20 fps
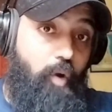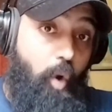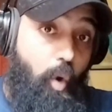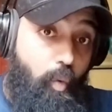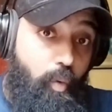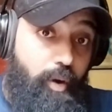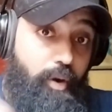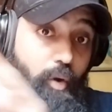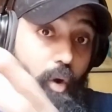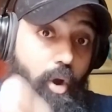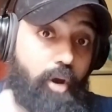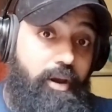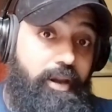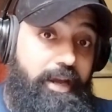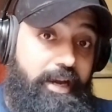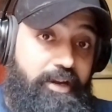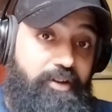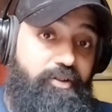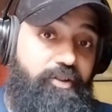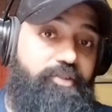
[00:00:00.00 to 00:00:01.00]
overall
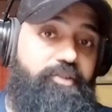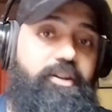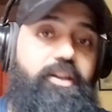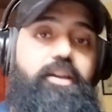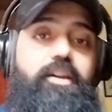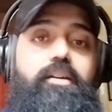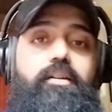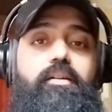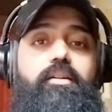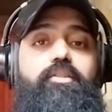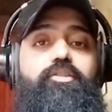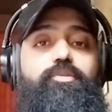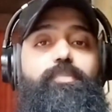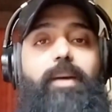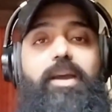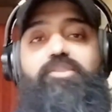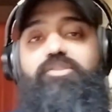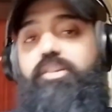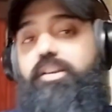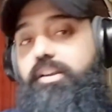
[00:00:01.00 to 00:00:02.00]
industry,
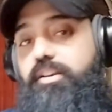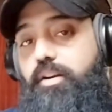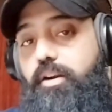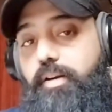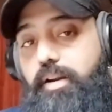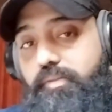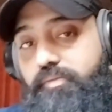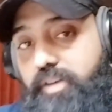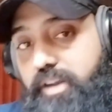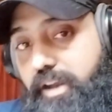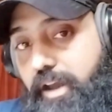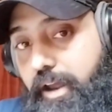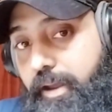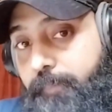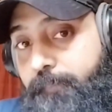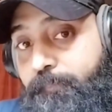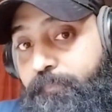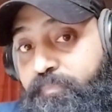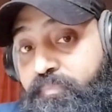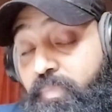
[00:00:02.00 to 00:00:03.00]
especially in our FDI.
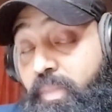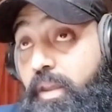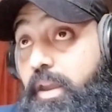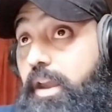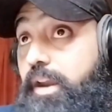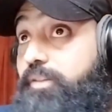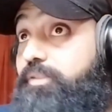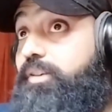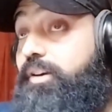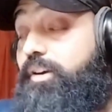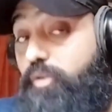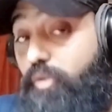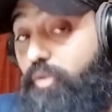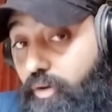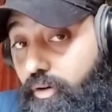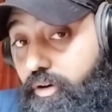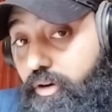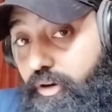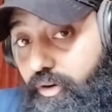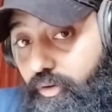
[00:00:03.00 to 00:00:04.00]
It's a
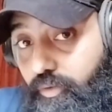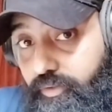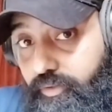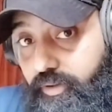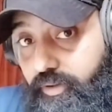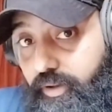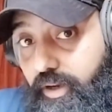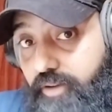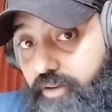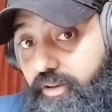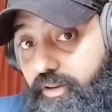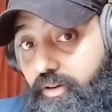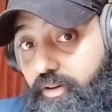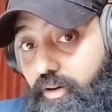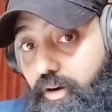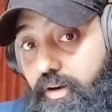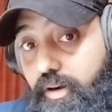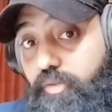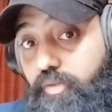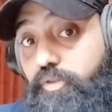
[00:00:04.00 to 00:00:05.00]
good news. It's a
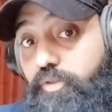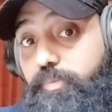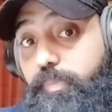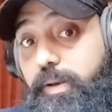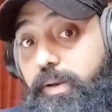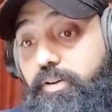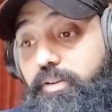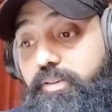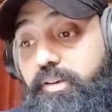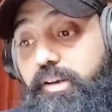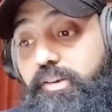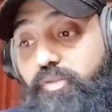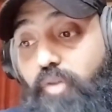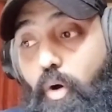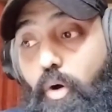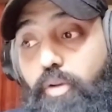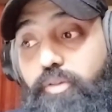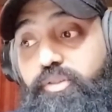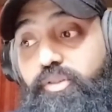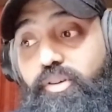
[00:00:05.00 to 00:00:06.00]
good news because it
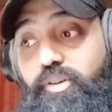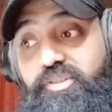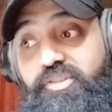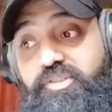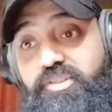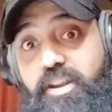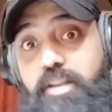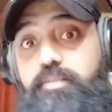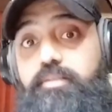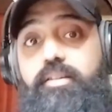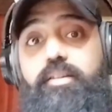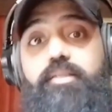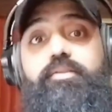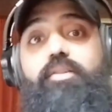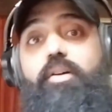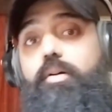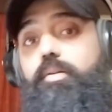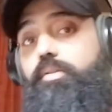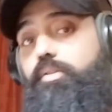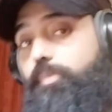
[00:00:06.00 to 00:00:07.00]
also
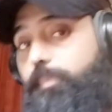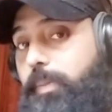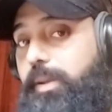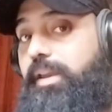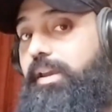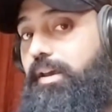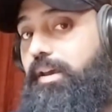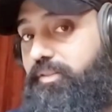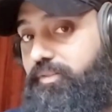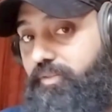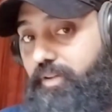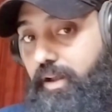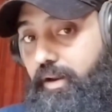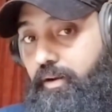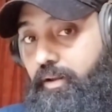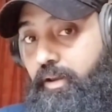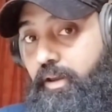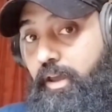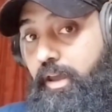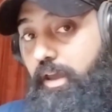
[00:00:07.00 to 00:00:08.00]
strengthens our rupee as well.
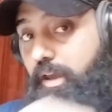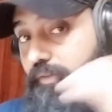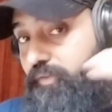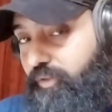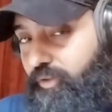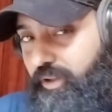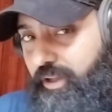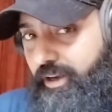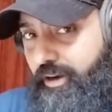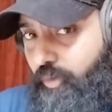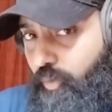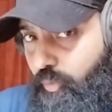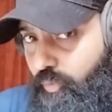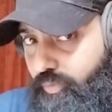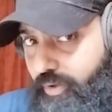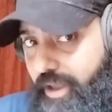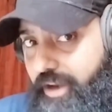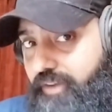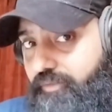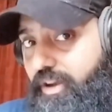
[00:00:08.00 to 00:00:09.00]
If you think
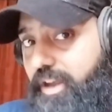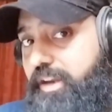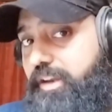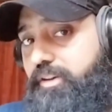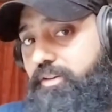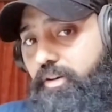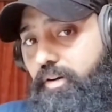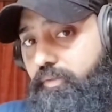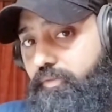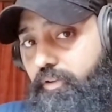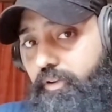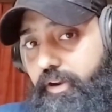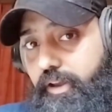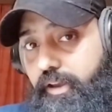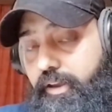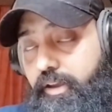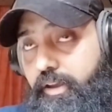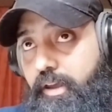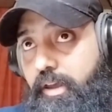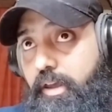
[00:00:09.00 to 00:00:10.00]
very, very carefully,